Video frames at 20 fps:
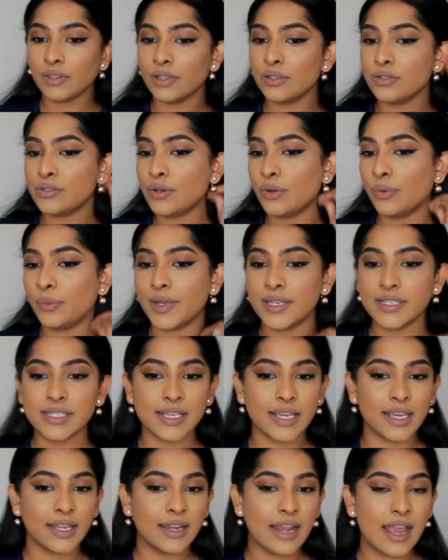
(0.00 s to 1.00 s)
So
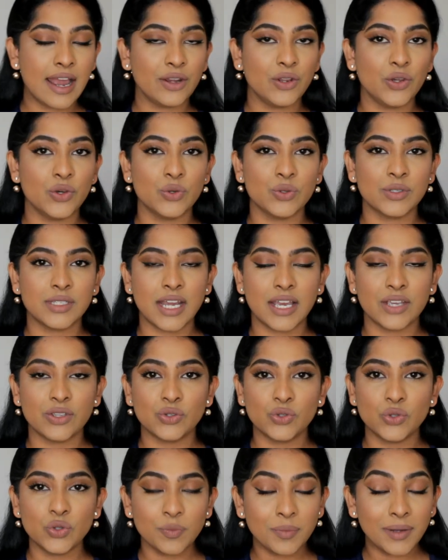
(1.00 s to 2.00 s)
went in and used a
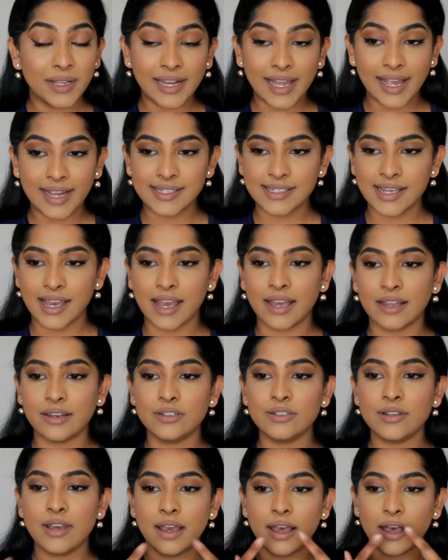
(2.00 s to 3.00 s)
super light
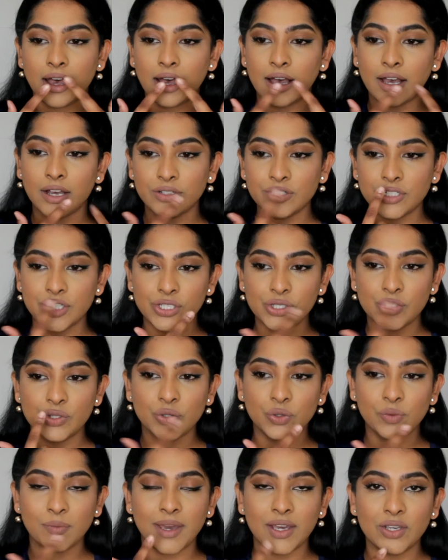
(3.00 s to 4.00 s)
hand uh, just
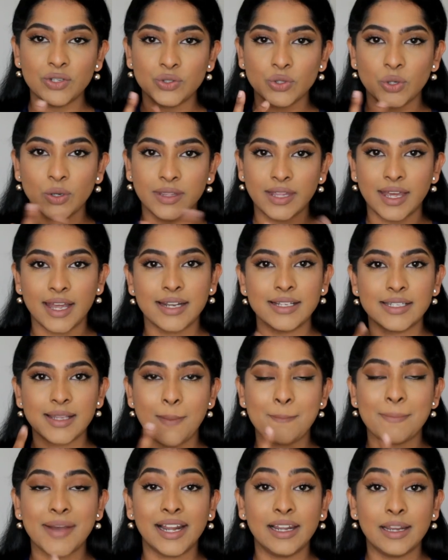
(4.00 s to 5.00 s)
to make sure that
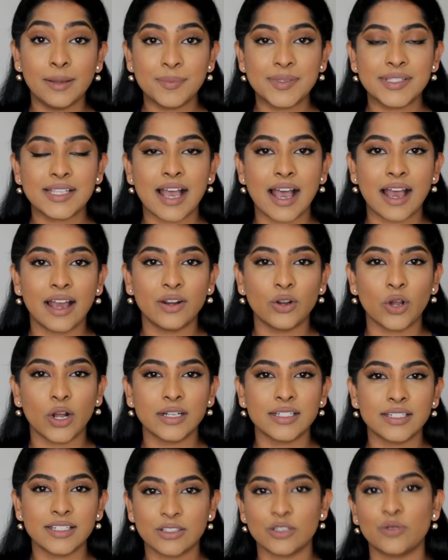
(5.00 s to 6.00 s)
my lips are
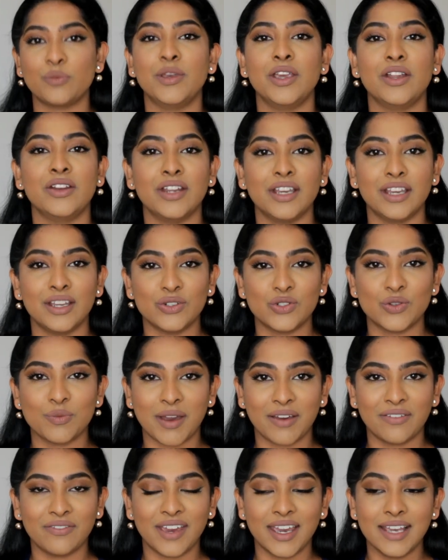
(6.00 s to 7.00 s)
not disappearing into
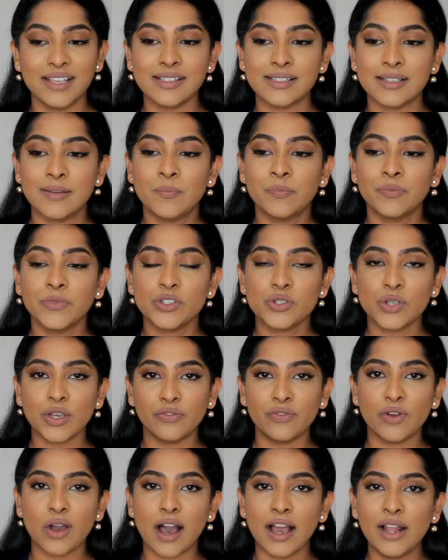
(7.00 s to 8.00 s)
my face. So
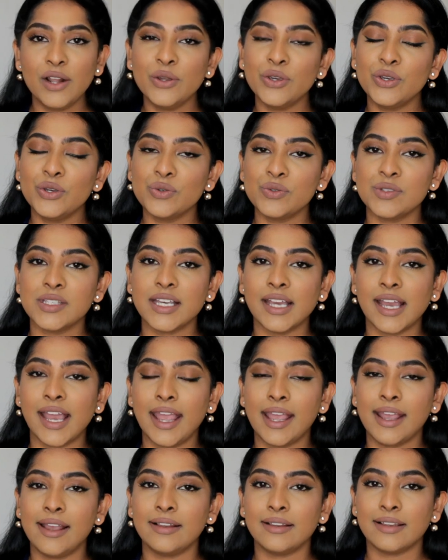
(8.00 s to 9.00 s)
if you are using
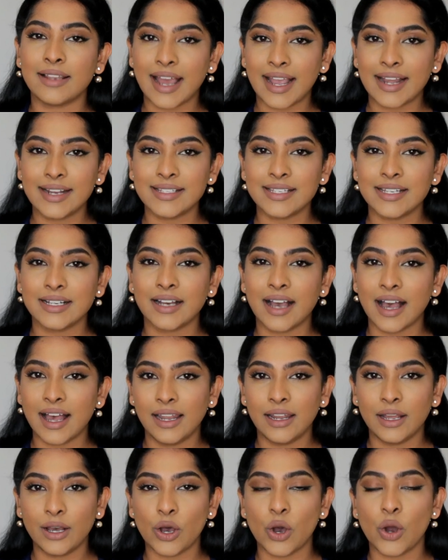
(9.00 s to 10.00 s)
a light
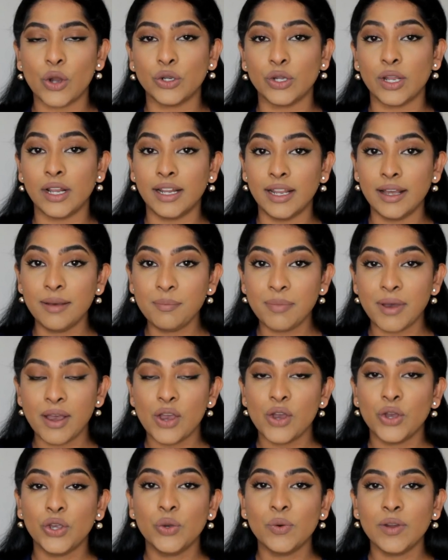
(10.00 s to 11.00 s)
color on your lip,
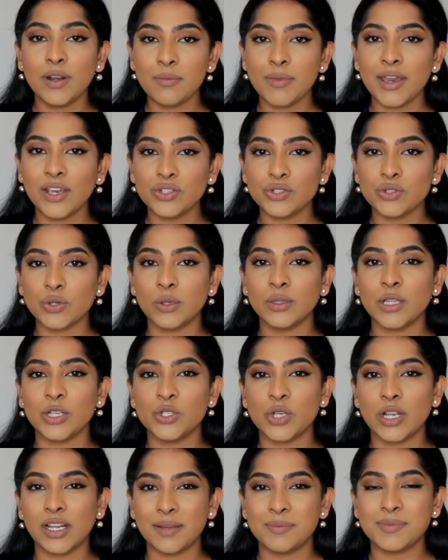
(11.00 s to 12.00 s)
you want to make sure
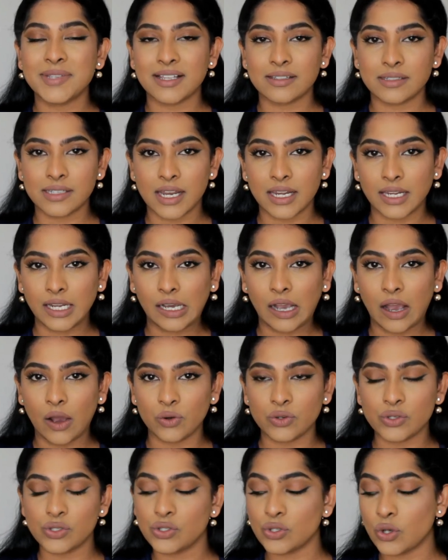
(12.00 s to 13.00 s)
that your lips are standing
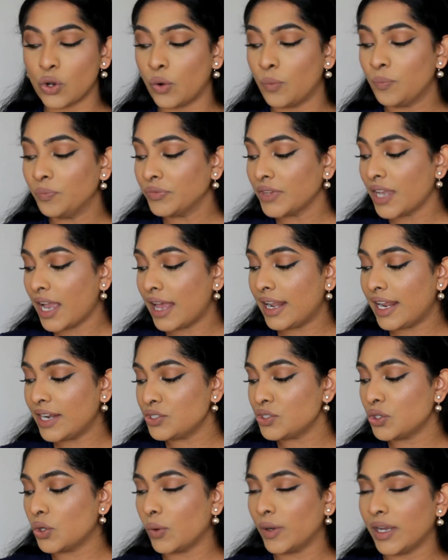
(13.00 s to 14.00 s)
out. So I like
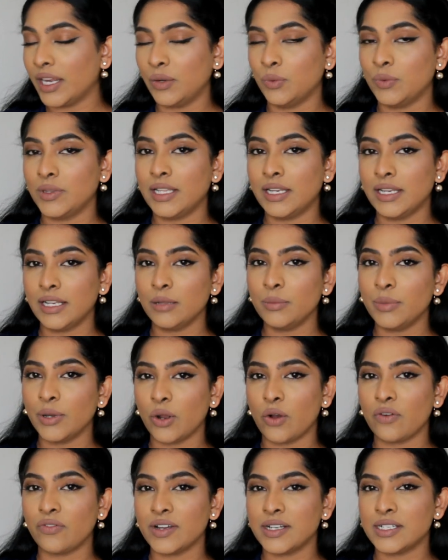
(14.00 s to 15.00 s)
to go in with a little bit
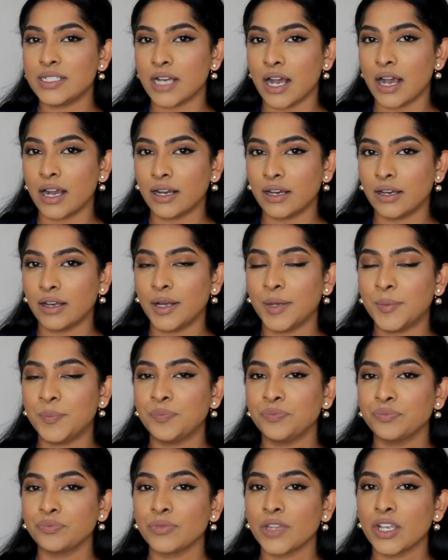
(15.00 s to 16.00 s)
of a darker
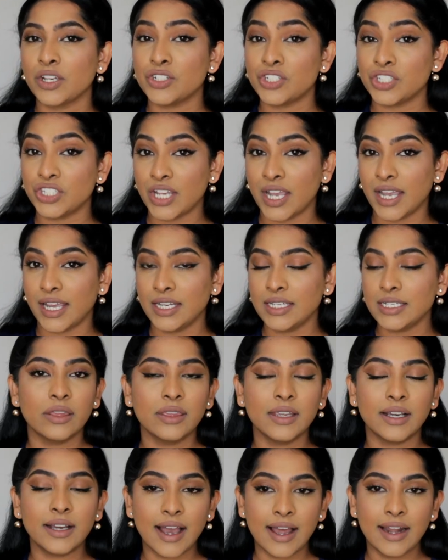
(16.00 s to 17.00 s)
shade.
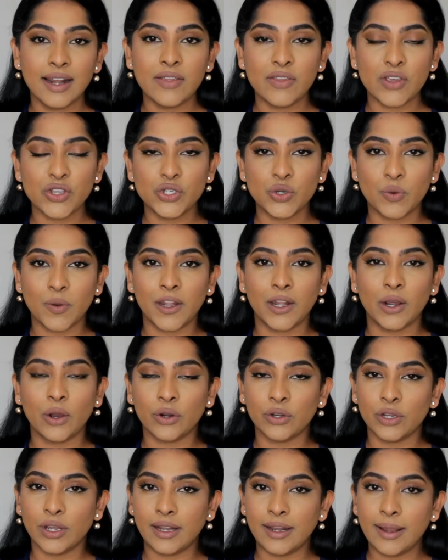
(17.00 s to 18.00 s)
The color that you're wearing
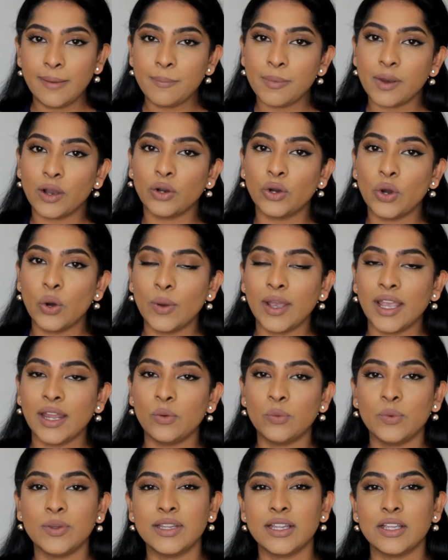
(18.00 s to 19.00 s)
on your lip, go
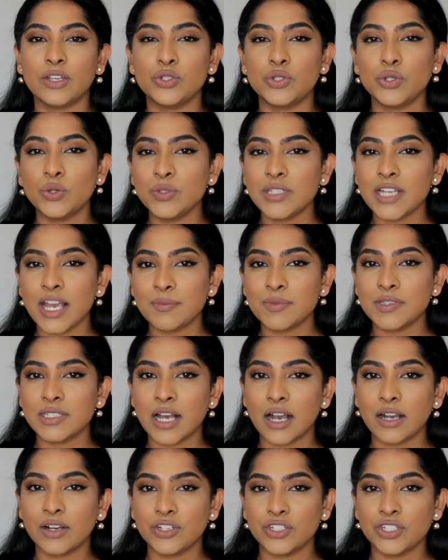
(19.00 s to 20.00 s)
in with two times
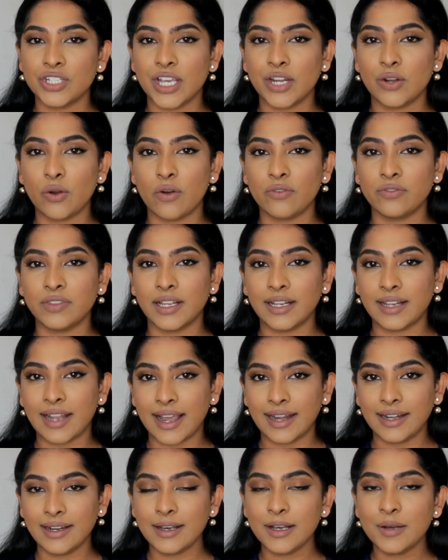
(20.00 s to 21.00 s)
darker shade of the
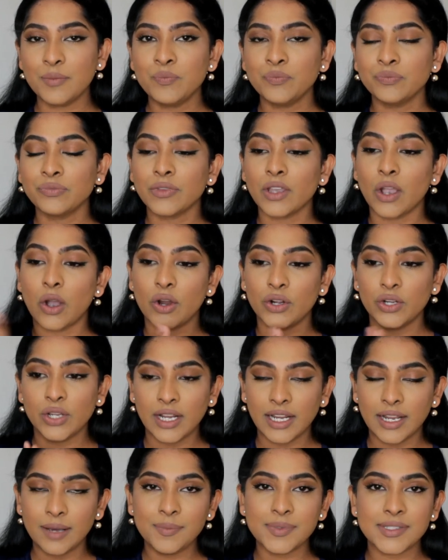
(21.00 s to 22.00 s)
liner on your
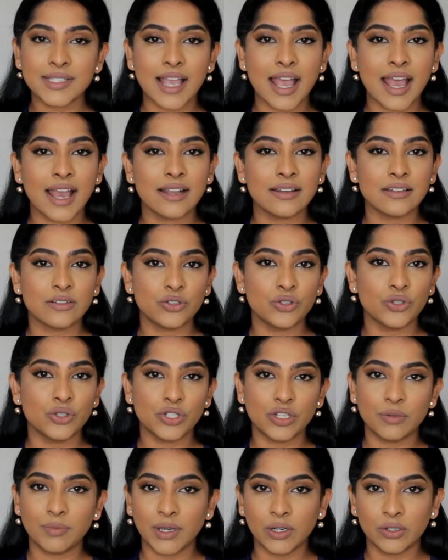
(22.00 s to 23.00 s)
lips and you
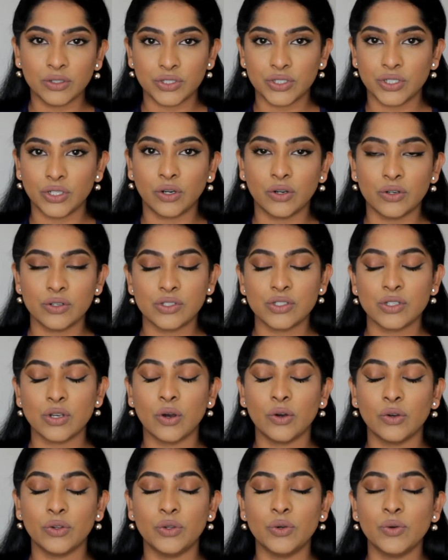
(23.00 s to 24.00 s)
should be good to go.
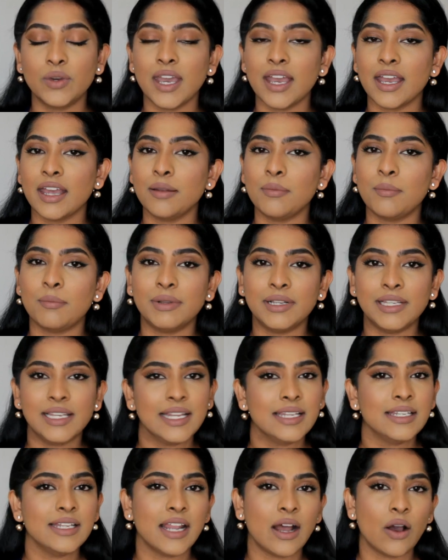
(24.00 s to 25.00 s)
So you can
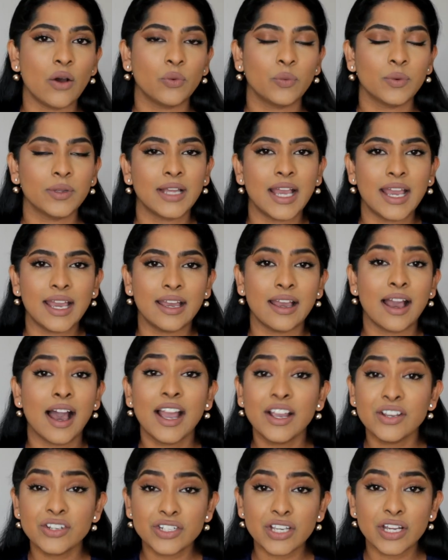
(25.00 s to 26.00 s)
blend it out with a
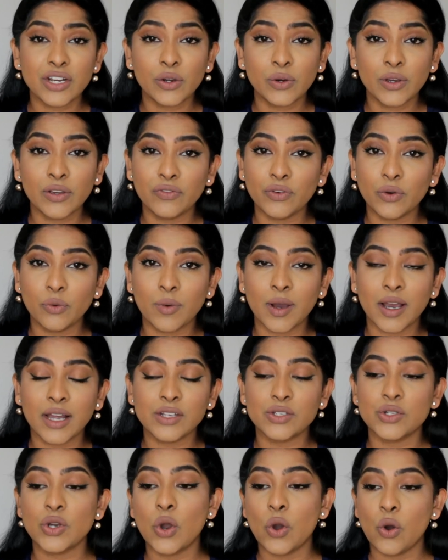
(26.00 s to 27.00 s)
eyeshadow if you
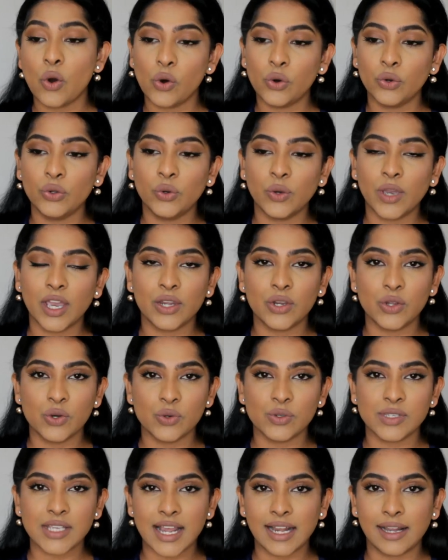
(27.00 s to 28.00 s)
want, or you can
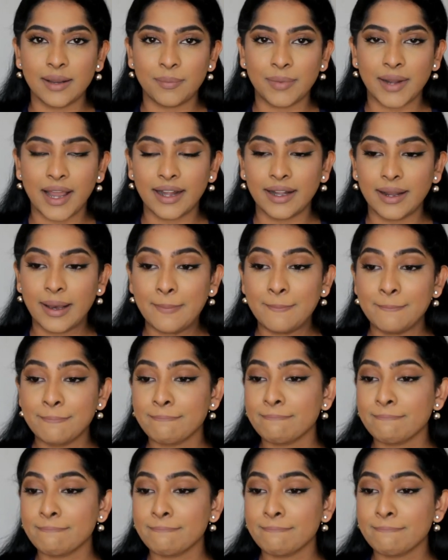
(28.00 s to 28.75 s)
use a lip liner.